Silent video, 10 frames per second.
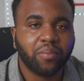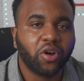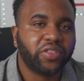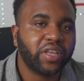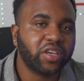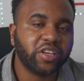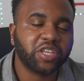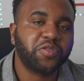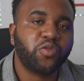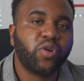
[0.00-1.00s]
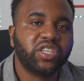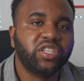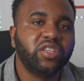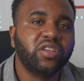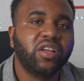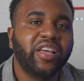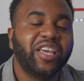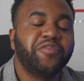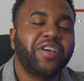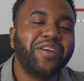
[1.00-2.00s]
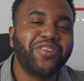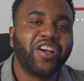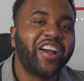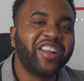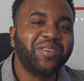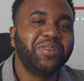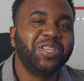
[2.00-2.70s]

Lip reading: But thank you guys for watching. If you haven't already,